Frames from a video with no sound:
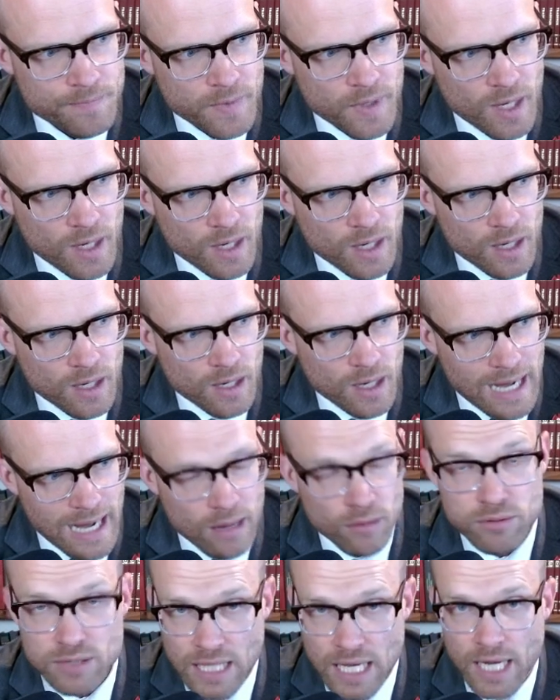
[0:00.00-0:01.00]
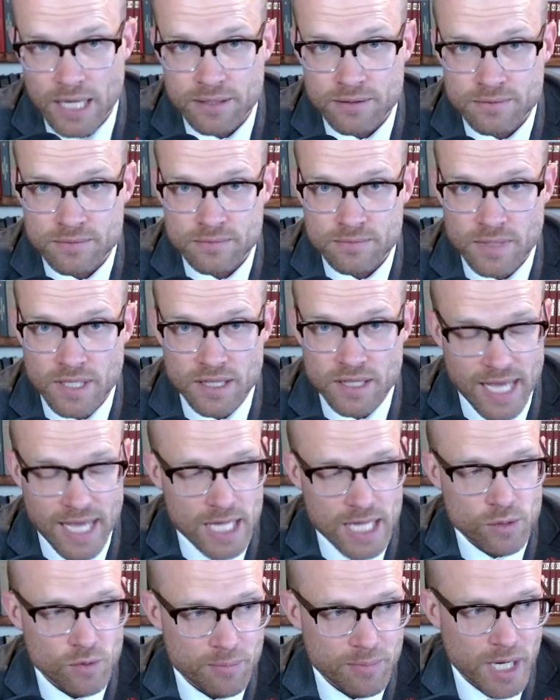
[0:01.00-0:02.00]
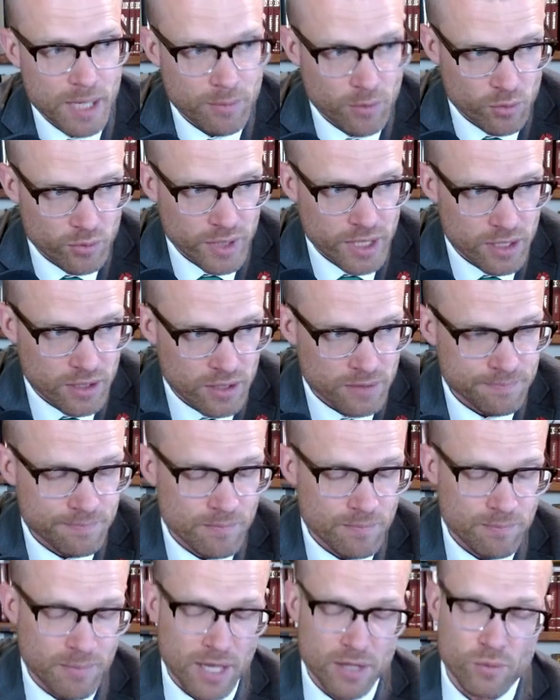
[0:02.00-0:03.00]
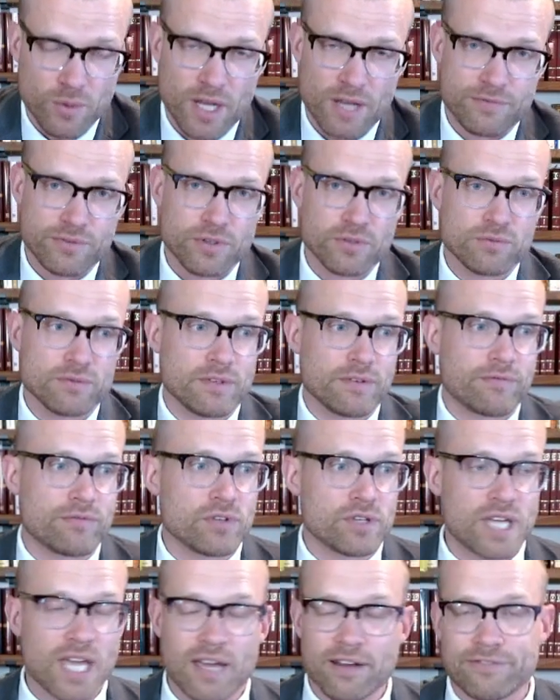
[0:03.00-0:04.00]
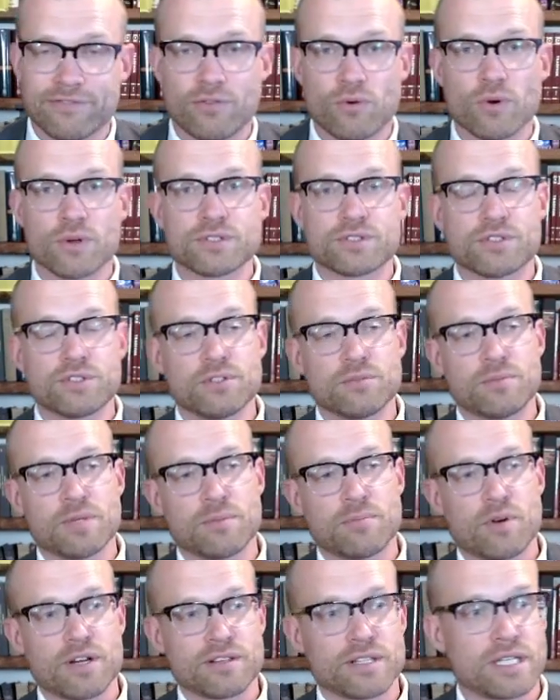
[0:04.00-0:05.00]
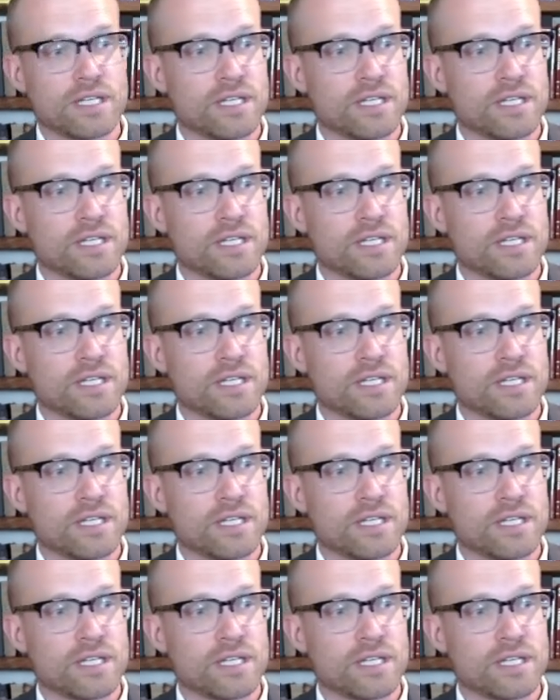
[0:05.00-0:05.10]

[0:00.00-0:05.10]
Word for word: uh, outline in the annual Bible reader. By the way, if you if you can't afford to be a part of the